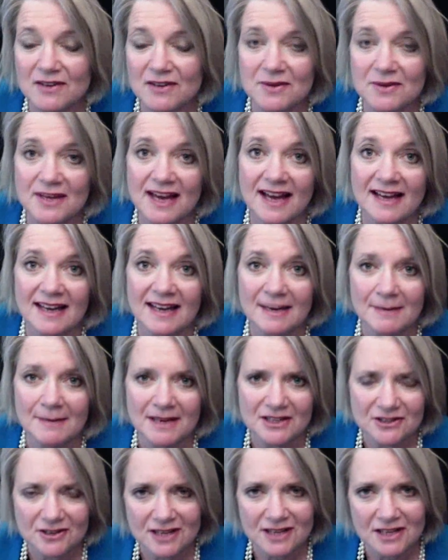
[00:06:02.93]
that and
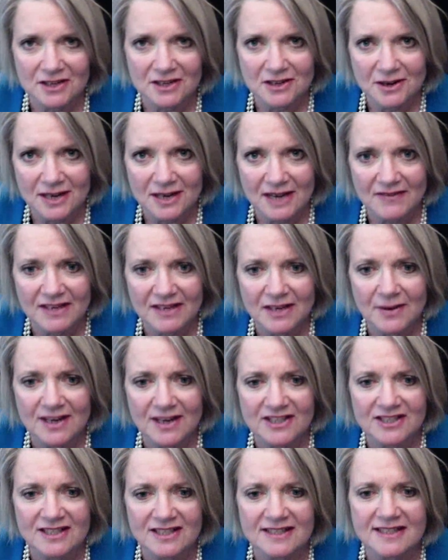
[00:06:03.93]
make sure that you don't have any
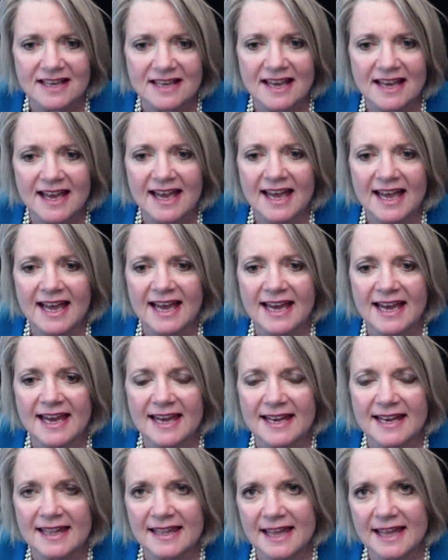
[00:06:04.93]
questions
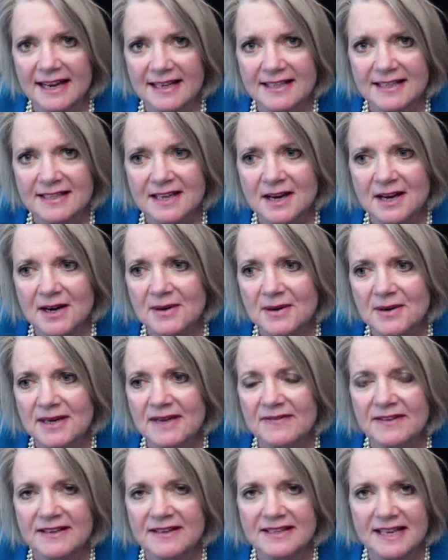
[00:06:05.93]
and let us know
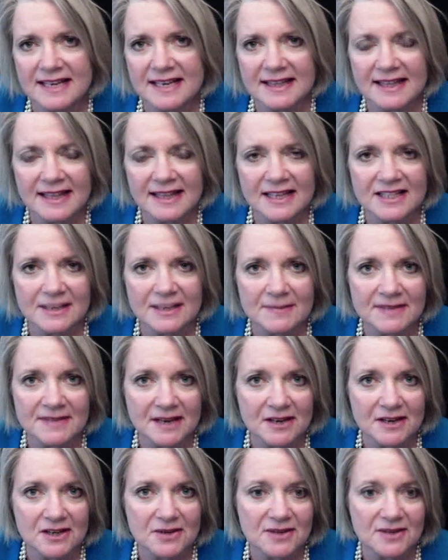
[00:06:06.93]
if there's anything that jumps
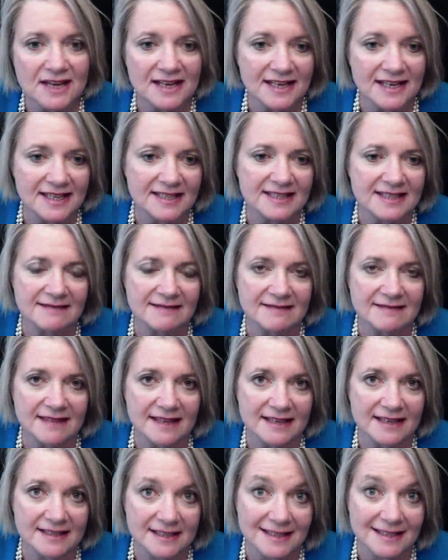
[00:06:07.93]
out at you that needs that
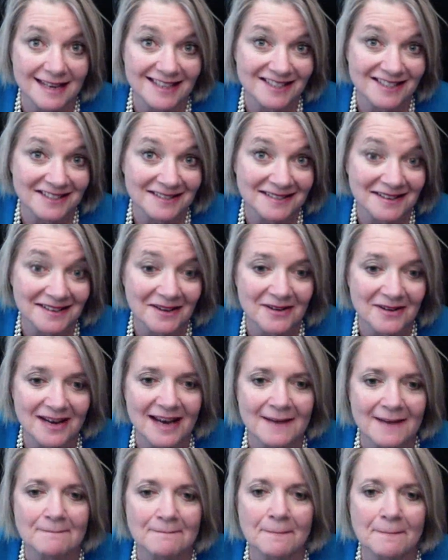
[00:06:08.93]
needs attention okay